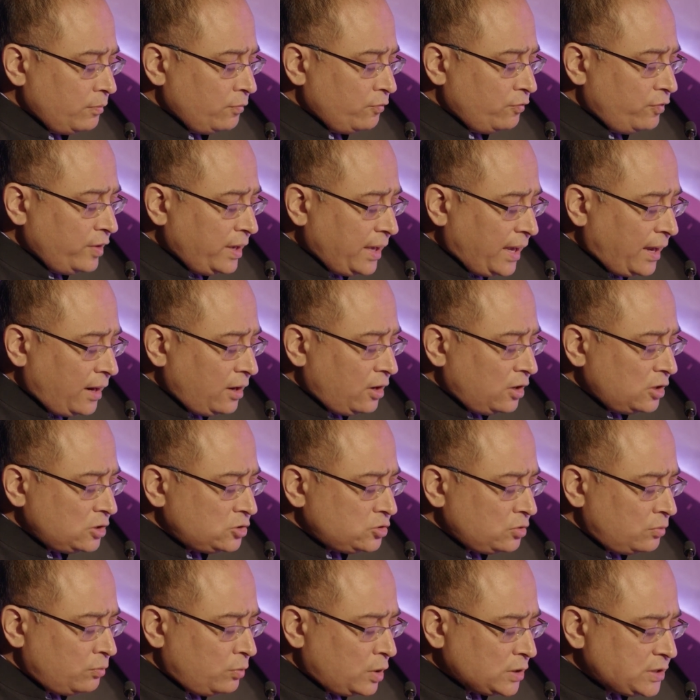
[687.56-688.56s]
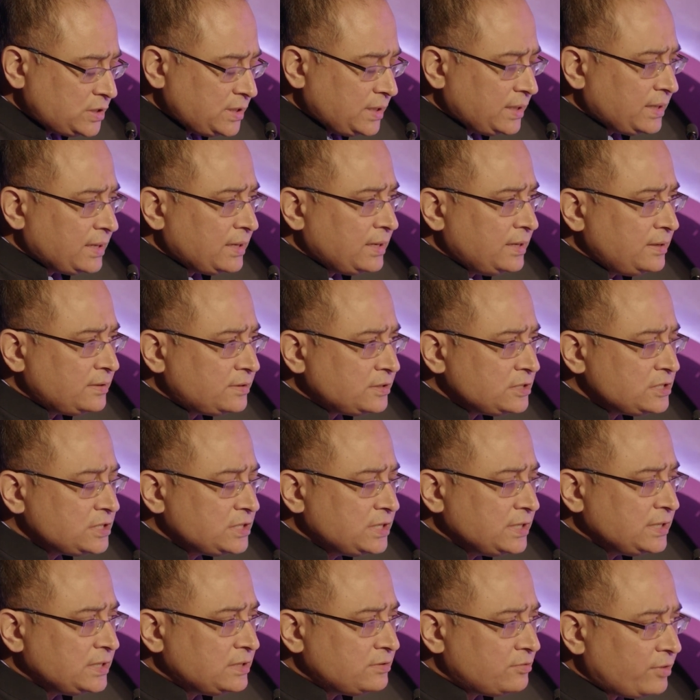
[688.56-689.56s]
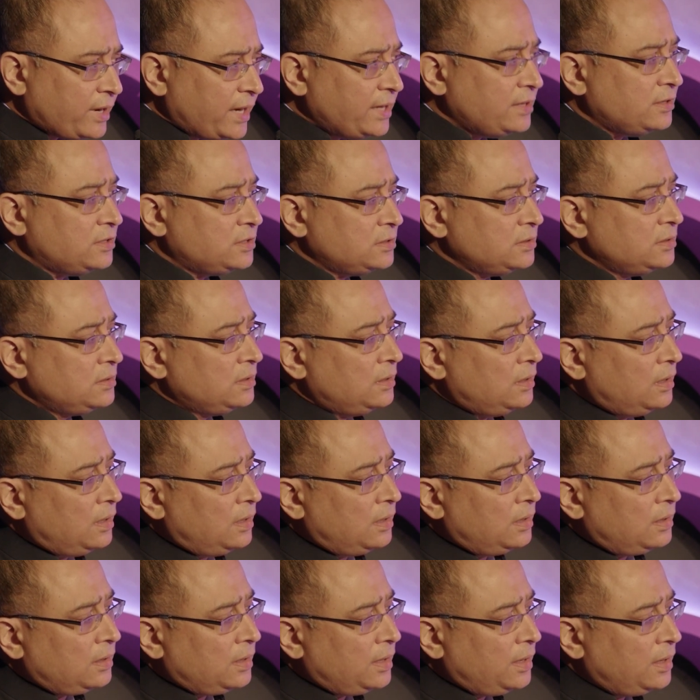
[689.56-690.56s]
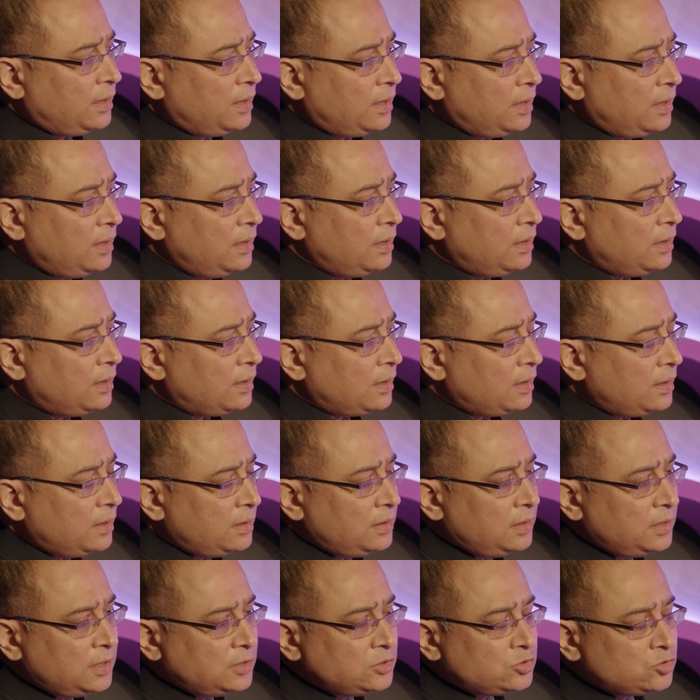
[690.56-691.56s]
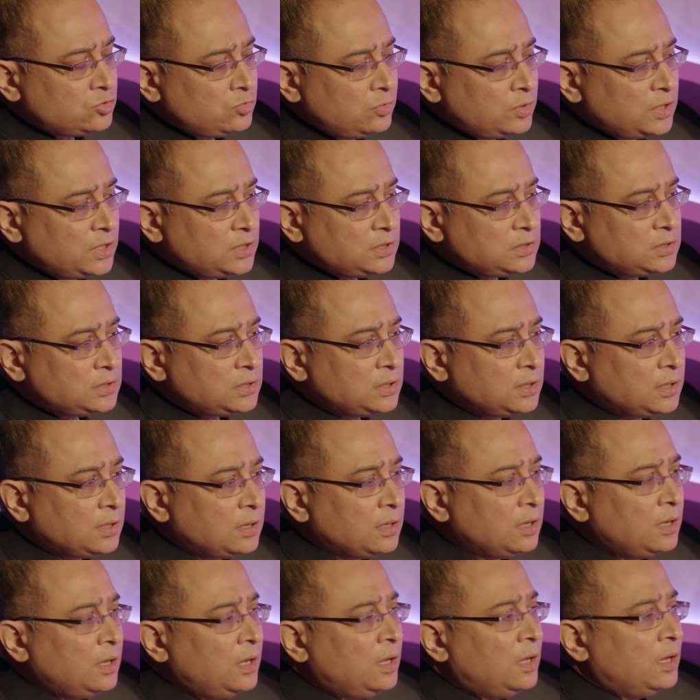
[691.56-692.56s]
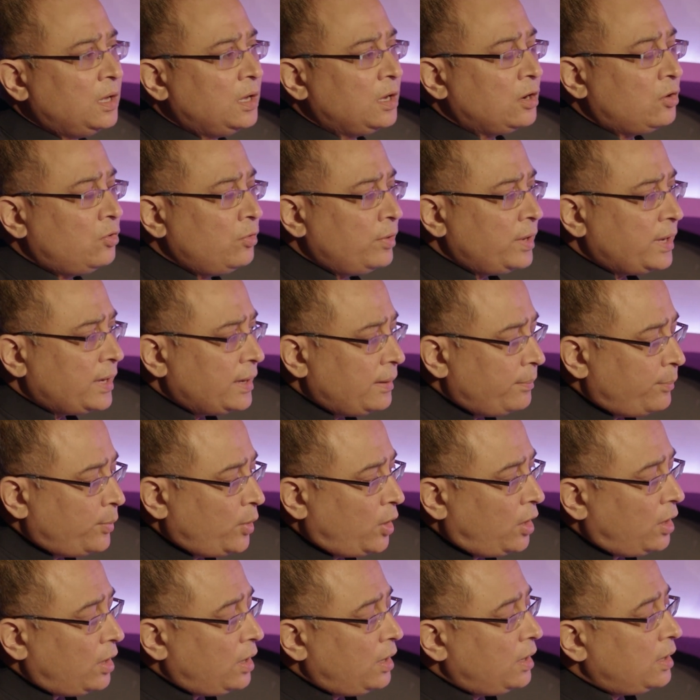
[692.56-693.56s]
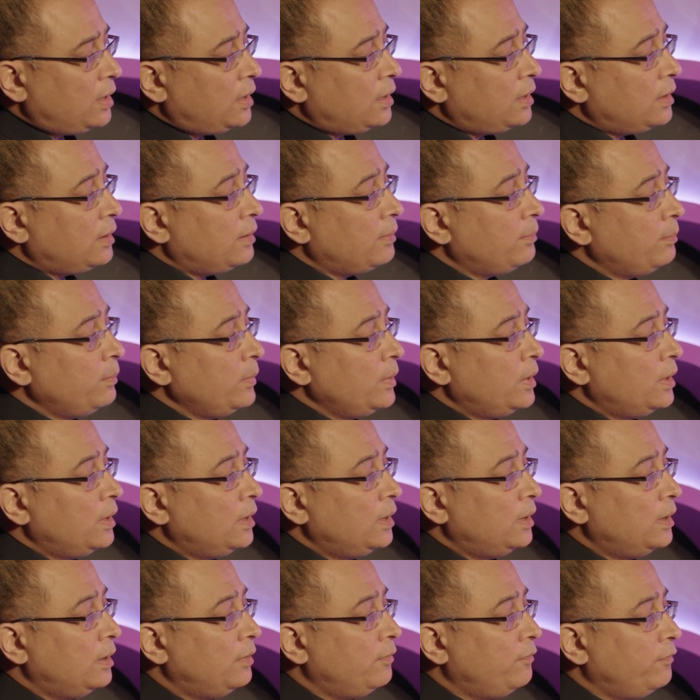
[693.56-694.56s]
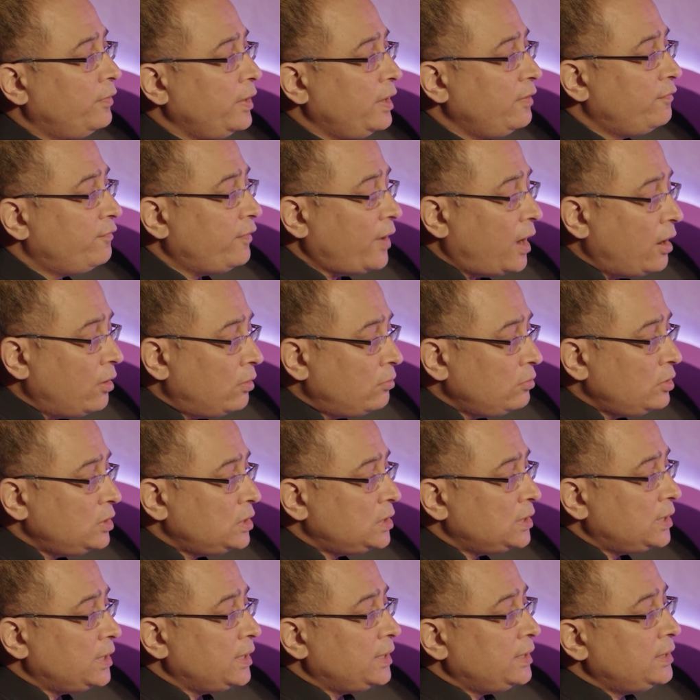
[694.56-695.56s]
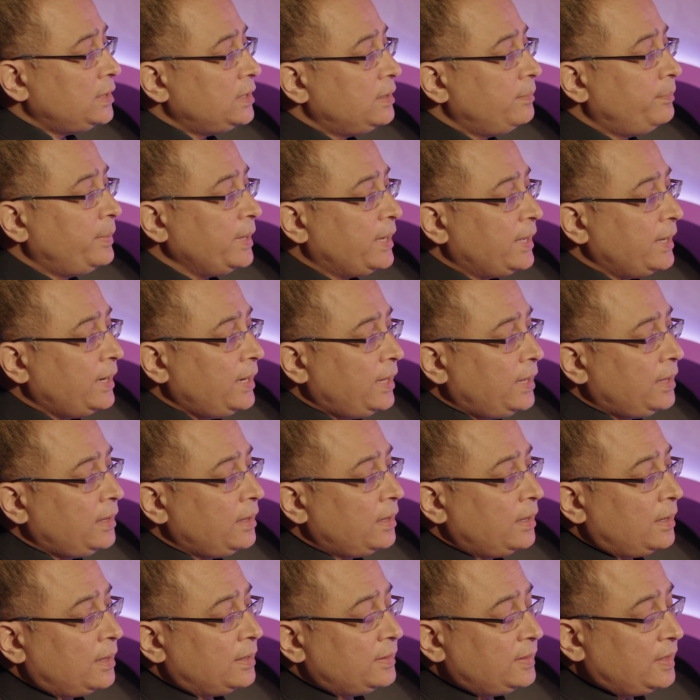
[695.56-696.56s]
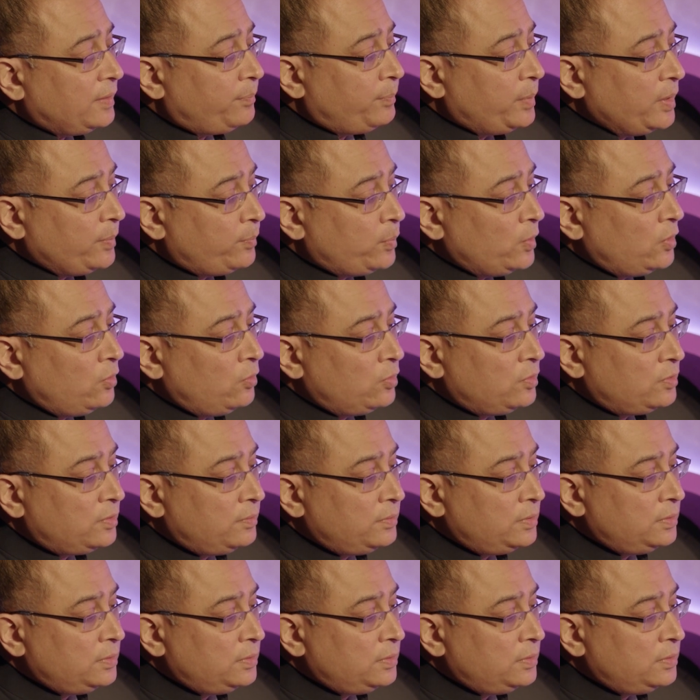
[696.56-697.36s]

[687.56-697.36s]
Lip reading: we are also watching an interesting trend in Indian students going abroad. We found in the beginning that people would